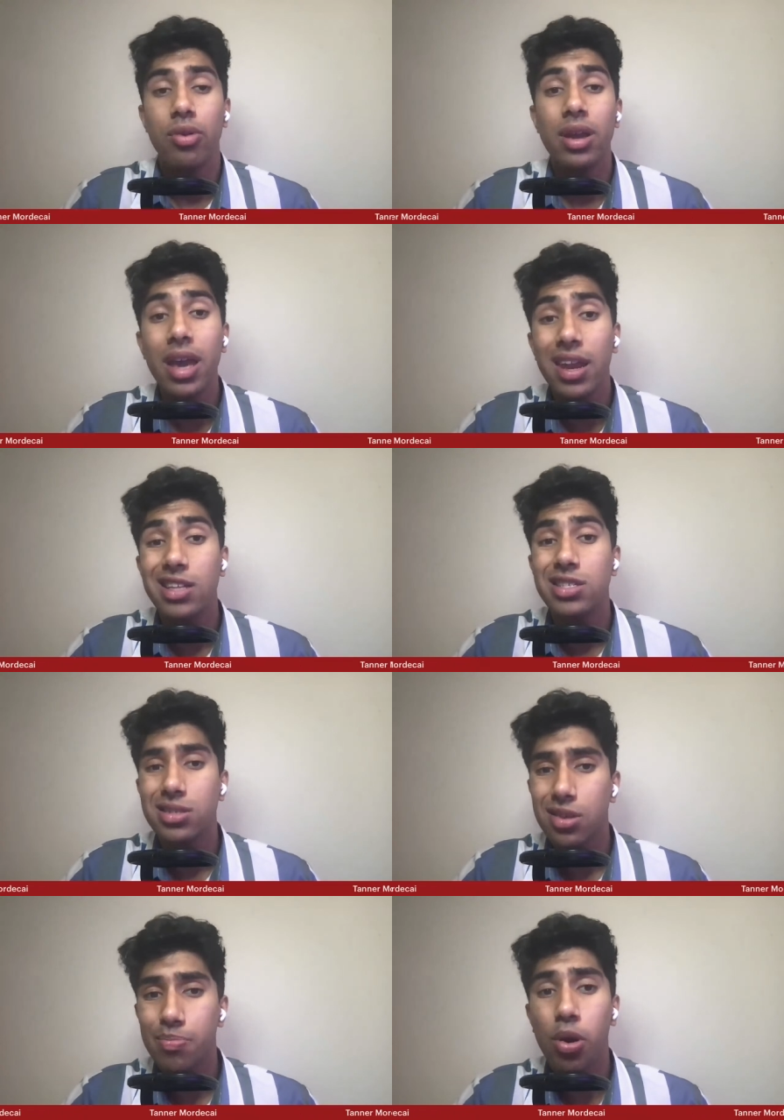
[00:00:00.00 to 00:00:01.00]
And again,
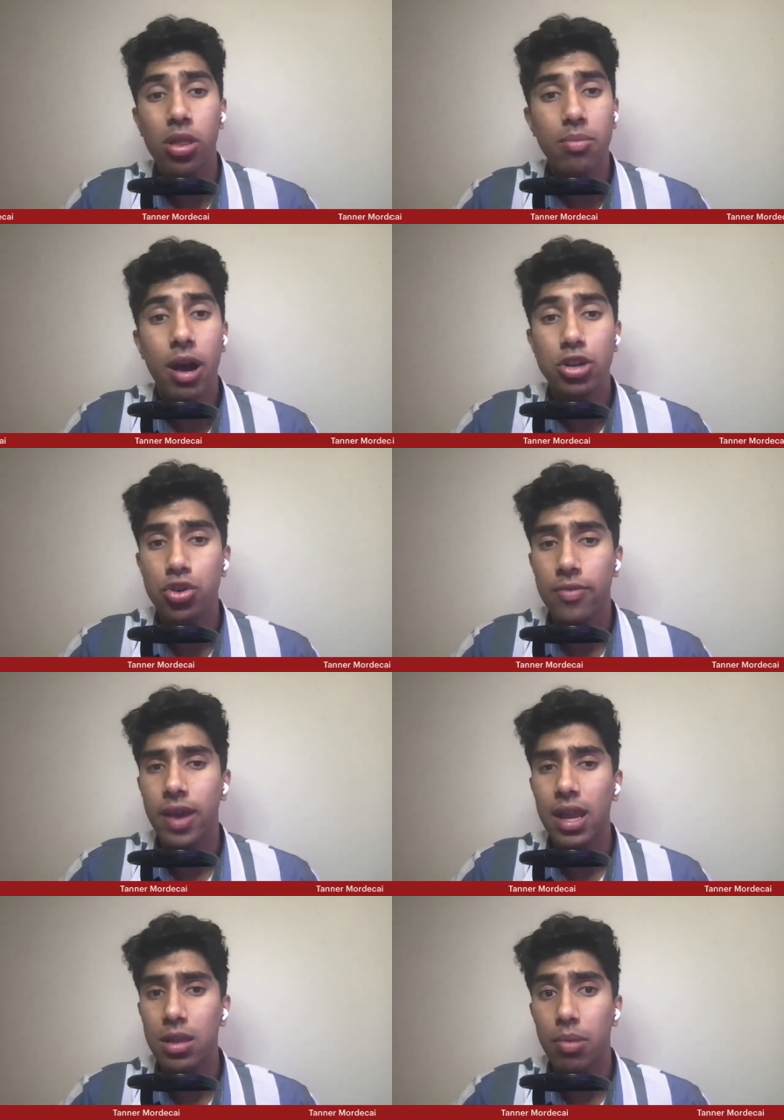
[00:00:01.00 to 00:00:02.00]
it's part of the mantra of
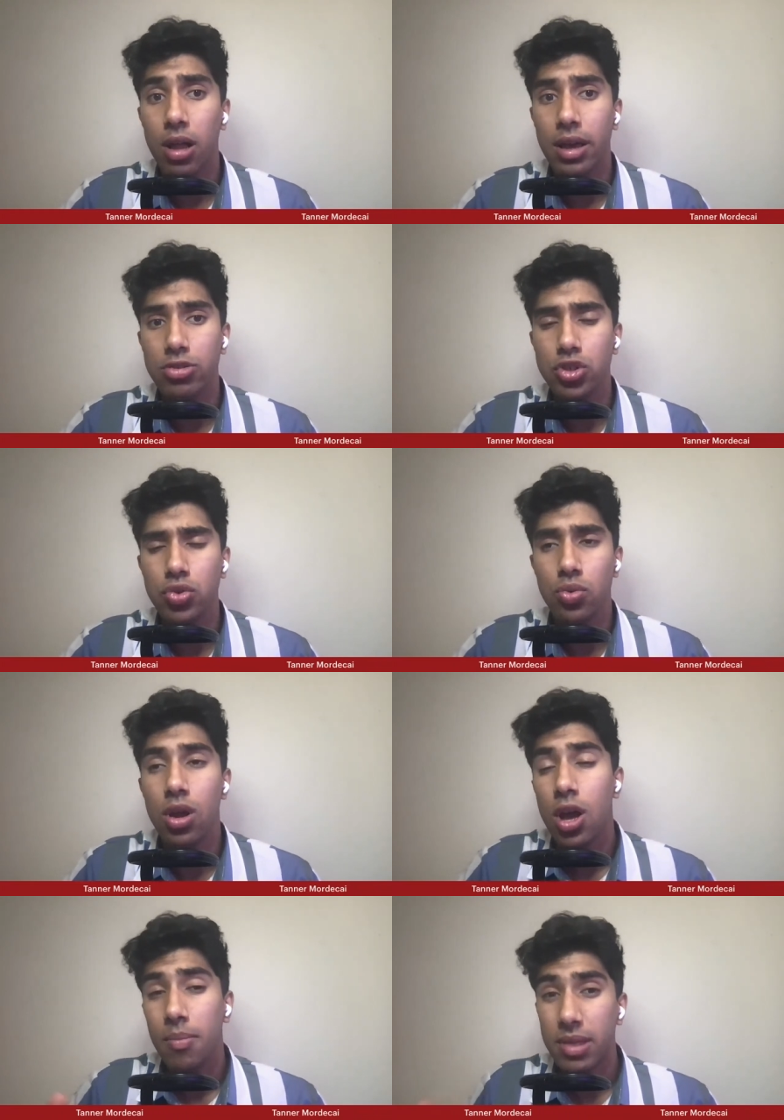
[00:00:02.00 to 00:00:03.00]
getting the ball out soon.